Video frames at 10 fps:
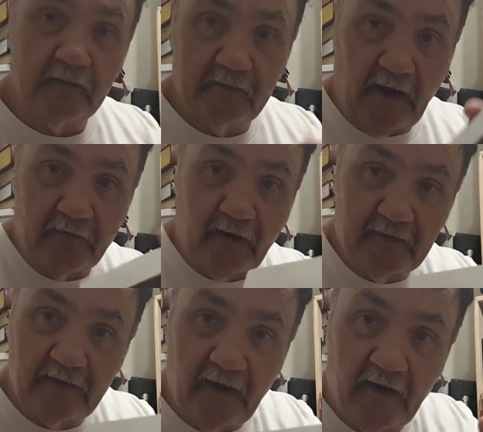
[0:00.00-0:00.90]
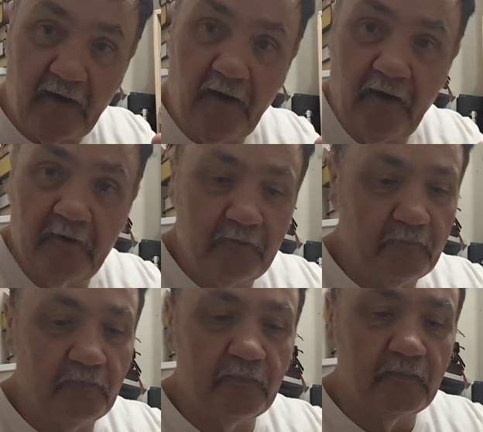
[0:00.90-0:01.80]
That right there,
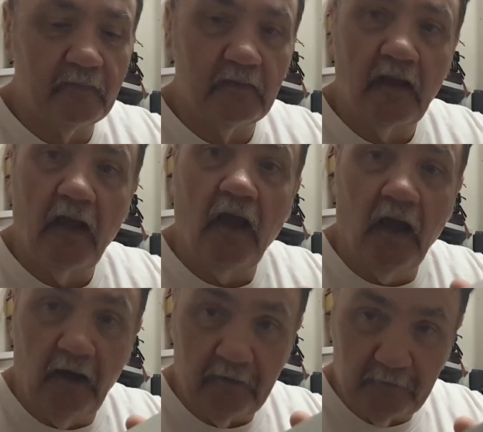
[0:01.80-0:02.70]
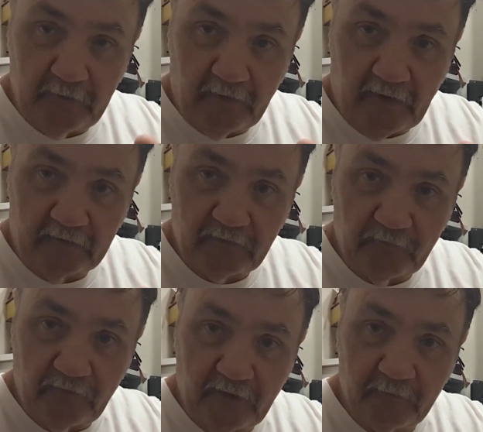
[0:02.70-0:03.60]
we're going to have some
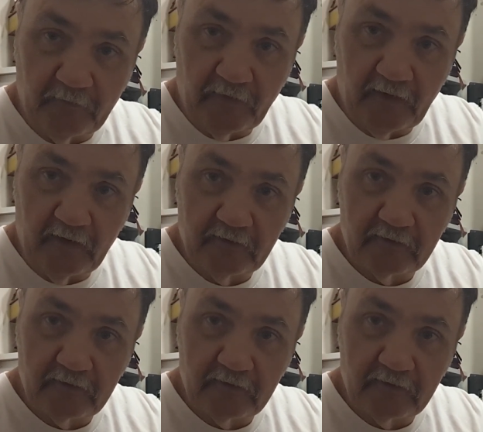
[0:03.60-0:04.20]
fun with this.